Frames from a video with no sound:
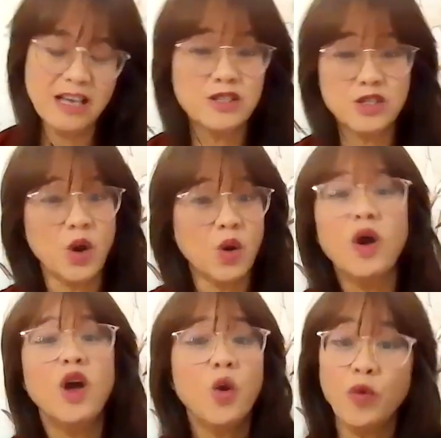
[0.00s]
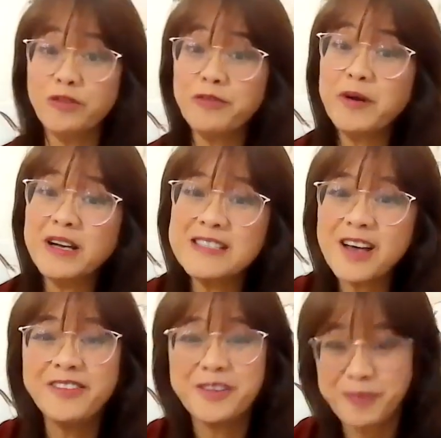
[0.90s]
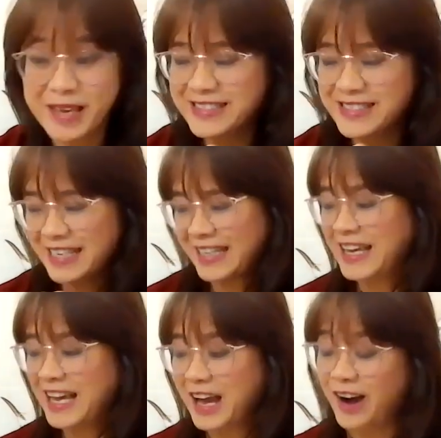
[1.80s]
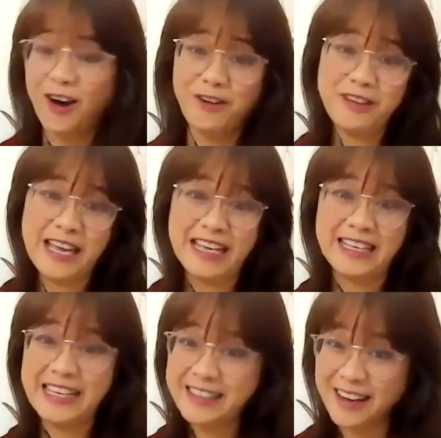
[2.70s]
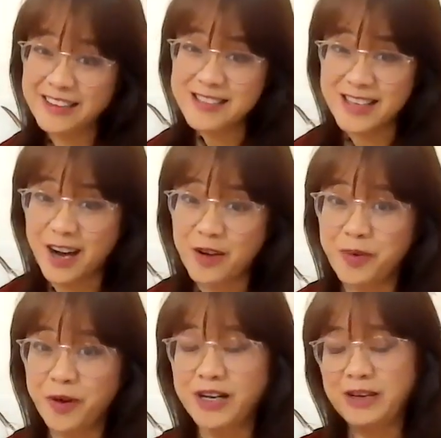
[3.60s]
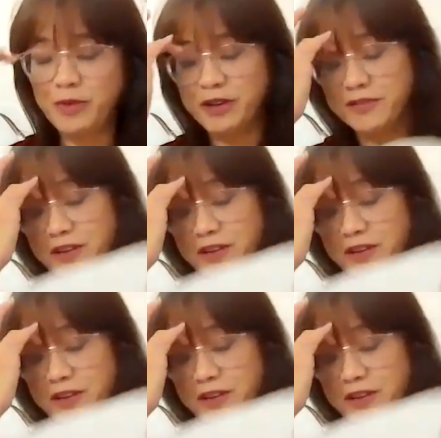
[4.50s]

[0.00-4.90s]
So we'll focus on the painting of a Lingnan style bird with